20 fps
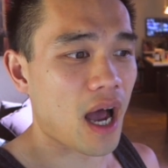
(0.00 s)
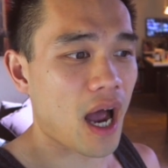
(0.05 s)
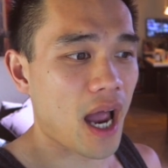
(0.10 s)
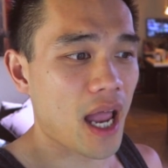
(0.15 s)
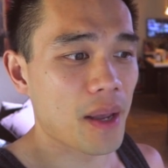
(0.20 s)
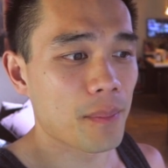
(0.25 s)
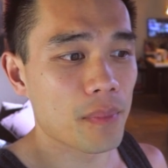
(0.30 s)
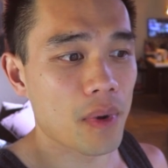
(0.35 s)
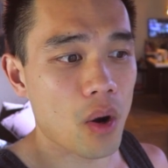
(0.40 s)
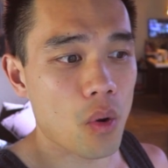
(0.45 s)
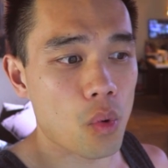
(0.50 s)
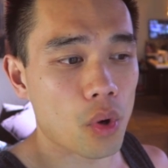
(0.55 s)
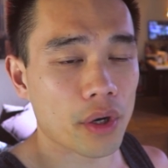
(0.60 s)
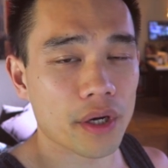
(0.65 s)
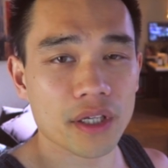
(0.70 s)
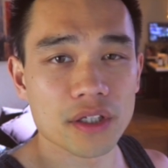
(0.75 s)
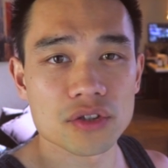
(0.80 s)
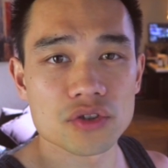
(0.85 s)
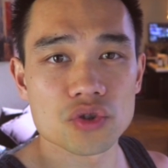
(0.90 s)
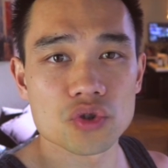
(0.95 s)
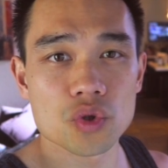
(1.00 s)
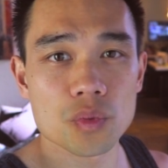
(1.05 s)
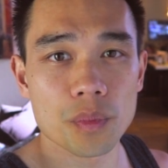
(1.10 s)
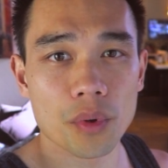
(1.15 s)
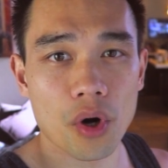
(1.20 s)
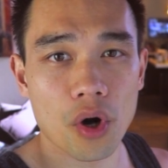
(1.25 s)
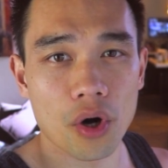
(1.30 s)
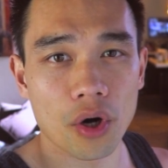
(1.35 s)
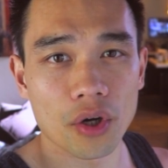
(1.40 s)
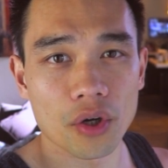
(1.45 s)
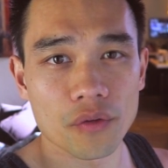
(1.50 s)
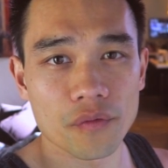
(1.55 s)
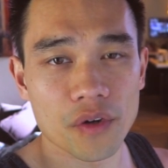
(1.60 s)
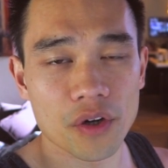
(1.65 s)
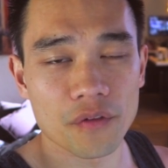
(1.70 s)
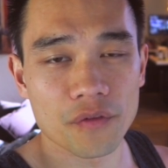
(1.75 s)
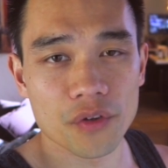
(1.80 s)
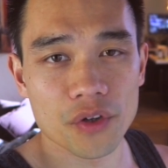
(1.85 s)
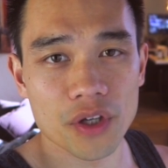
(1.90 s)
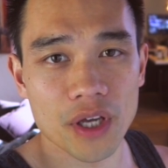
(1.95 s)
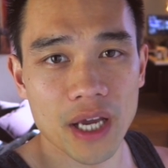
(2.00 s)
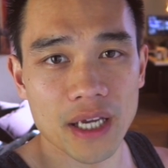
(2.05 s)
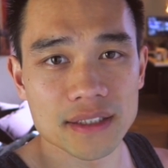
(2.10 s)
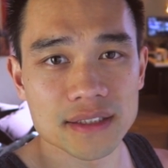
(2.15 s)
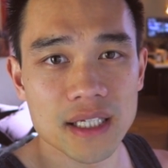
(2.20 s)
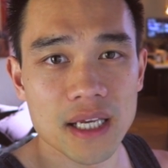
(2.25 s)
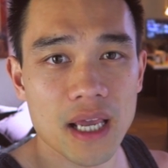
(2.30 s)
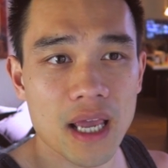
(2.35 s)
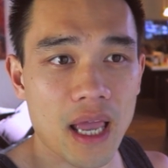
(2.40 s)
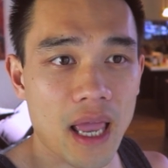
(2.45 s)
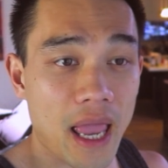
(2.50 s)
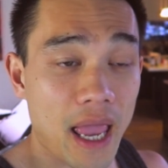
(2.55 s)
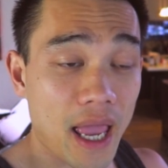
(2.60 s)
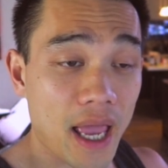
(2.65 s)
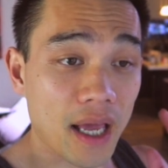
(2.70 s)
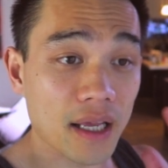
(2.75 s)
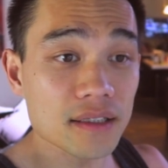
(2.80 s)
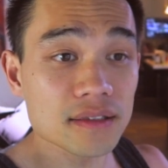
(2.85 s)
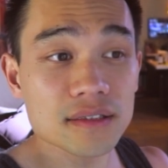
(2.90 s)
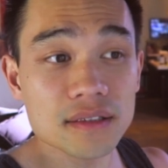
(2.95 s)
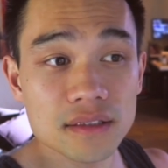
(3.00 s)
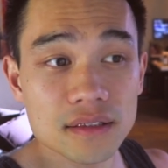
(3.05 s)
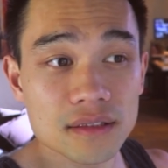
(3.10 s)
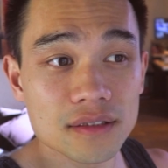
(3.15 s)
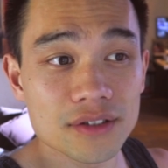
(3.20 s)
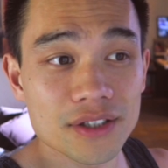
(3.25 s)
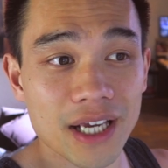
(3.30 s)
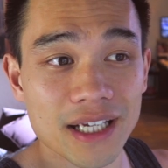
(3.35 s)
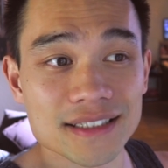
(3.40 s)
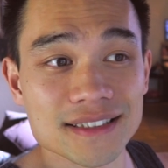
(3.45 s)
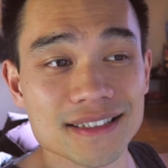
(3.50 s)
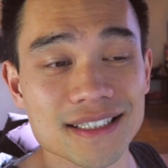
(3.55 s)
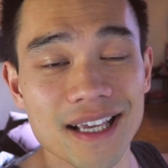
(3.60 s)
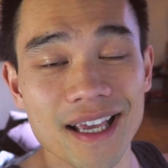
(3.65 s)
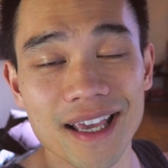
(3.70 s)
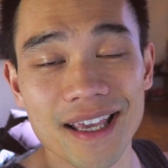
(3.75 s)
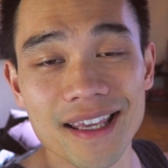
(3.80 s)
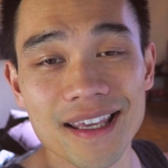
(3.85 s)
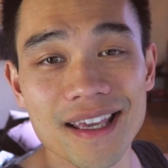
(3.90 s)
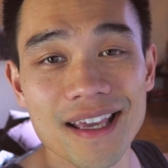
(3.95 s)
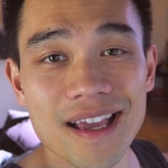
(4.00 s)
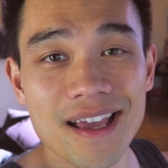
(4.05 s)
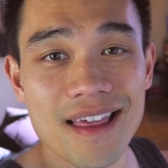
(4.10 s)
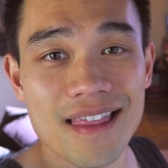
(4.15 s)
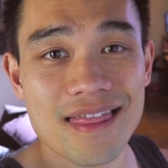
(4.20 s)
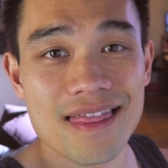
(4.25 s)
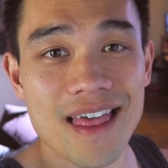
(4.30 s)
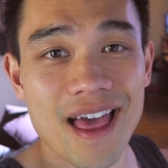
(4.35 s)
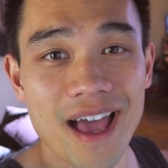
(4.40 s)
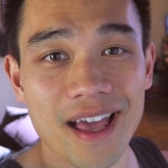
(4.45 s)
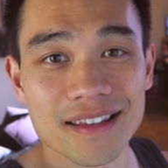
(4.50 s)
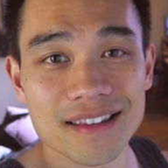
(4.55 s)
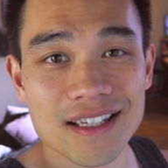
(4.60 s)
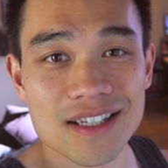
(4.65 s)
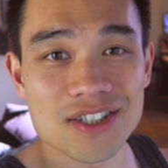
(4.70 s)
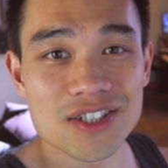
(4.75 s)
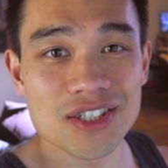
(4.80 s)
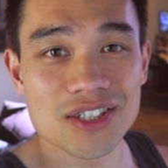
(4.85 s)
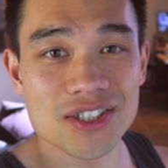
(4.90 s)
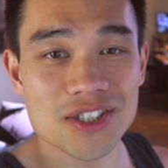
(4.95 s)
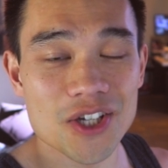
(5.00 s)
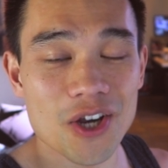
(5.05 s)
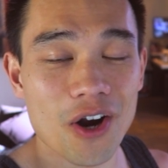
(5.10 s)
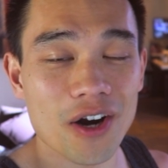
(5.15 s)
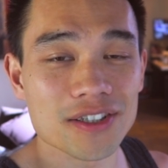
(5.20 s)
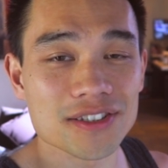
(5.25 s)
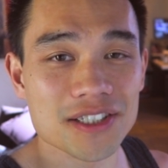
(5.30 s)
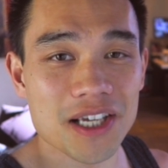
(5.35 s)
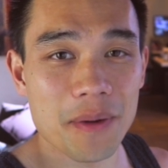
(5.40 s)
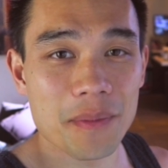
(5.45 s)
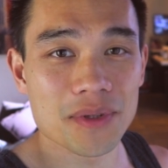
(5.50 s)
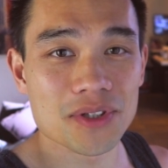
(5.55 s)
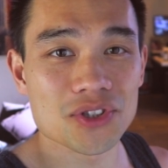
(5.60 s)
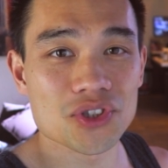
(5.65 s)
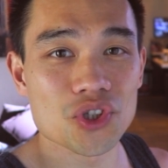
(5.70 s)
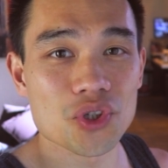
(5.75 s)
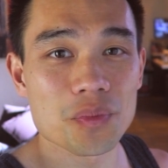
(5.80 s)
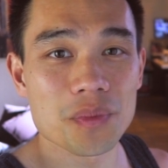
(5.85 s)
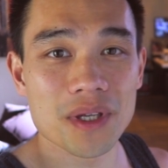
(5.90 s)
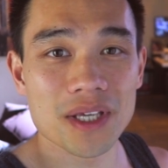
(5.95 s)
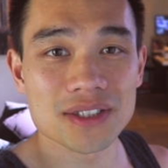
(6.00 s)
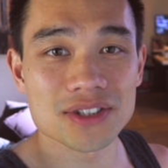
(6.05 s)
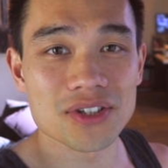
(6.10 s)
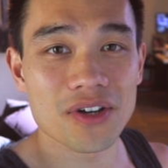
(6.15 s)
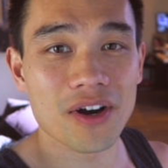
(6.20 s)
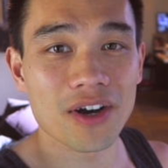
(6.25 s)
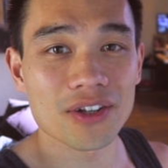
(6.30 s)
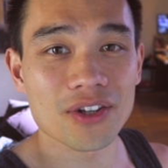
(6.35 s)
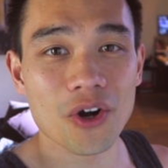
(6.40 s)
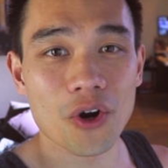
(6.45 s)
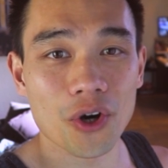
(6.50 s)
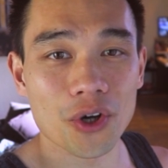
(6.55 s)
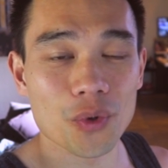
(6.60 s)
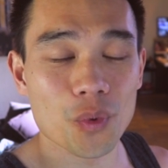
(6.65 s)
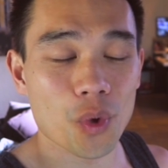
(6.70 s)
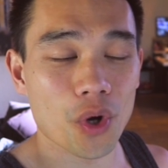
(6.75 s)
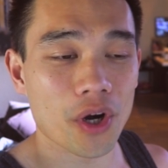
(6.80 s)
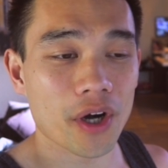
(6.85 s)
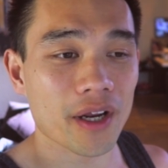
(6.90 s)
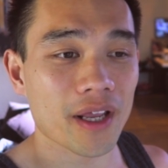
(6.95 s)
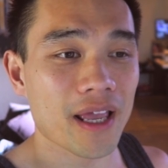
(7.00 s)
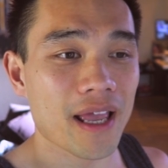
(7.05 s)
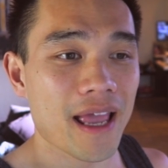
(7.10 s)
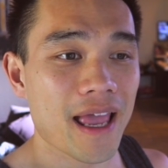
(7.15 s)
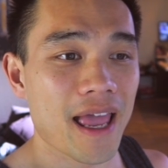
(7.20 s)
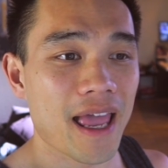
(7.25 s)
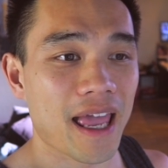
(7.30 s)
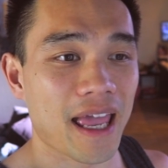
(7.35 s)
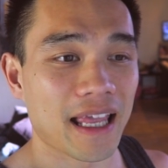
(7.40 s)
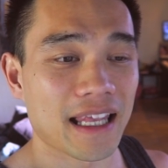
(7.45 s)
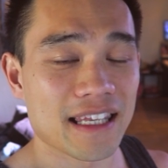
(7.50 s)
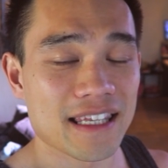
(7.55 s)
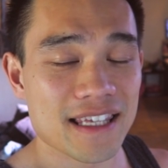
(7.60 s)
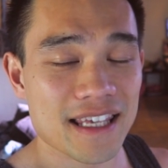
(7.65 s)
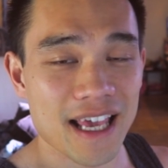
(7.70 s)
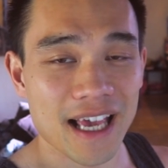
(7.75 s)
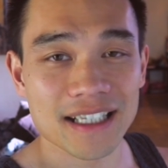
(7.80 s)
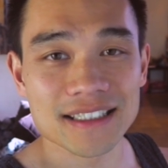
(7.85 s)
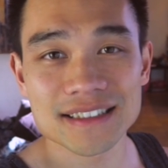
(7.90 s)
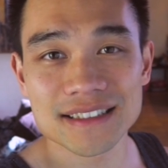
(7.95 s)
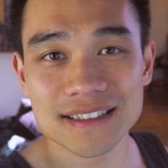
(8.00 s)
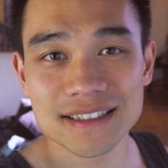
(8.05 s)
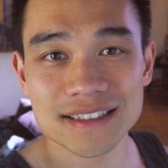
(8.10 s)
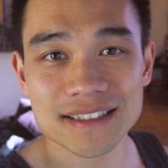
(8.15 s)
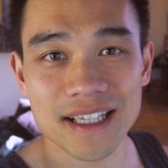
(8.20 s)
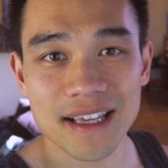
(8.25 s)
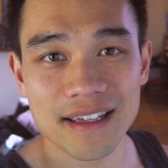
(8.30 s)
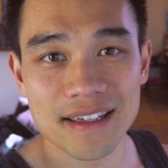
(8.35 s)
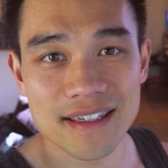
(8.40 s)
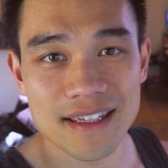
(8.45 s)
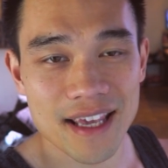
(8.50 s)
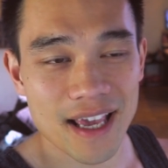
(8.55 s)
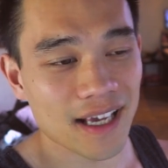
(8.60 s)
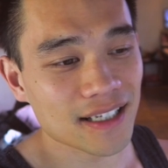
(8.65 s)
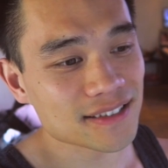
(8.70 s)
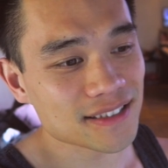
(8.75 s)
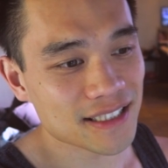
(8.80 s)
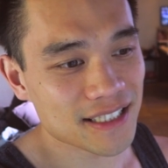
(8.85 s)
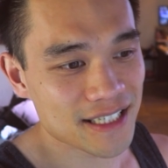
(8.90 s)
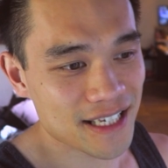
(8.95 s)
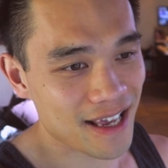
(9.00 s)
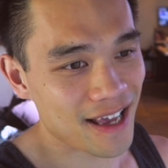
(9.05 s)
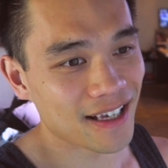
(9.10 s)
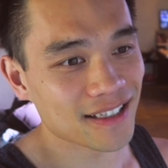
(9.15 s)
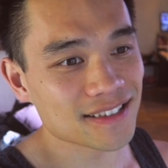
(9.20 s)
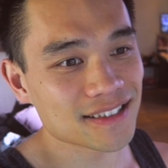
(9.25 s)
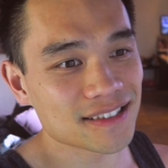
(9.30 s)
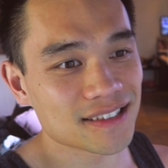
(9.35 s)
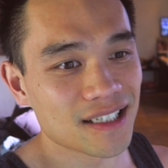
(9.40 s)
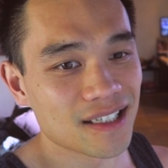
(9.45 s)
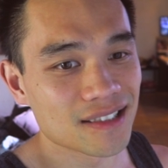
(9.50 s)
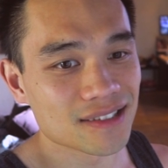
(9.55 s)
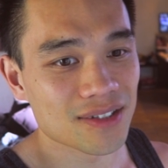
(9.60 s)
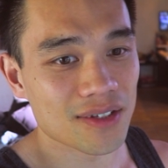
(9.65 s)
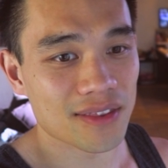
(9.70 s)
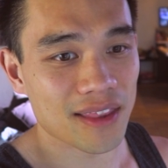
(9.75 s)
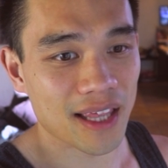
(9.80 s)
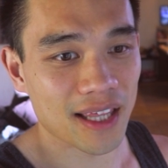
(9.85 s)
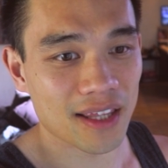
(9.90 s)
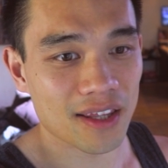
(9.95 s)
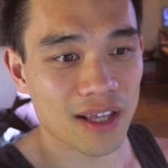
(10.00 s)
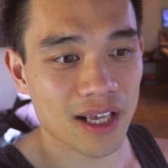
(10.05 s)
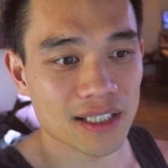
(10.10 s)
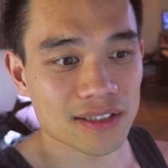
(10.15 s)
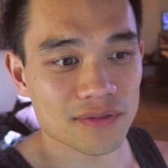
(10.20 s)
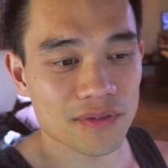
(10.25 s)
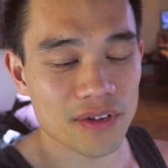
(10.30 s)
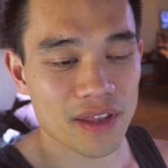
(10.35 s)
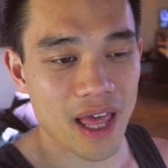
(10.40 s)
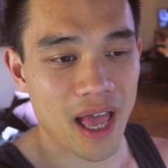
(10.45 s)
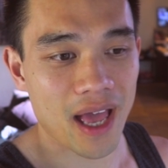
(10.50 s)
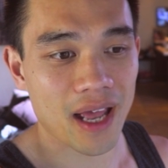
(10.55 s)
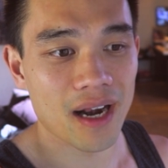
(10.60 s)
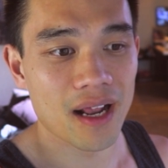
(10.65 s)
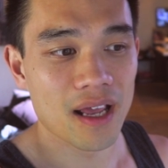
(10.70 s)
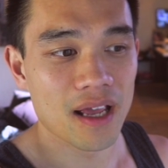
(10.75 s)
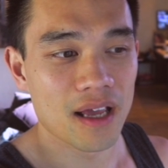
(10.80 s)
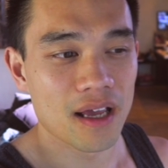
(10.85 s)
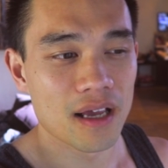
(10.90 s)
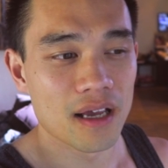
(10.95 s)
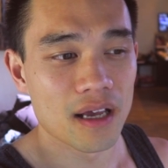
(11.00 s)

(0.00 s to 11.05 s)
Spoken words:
I am working super hard over here for you guys. And you guys say that the GTR is coming soon because of all the hard work. And yes, and yes, and yes. So thank you guys for that.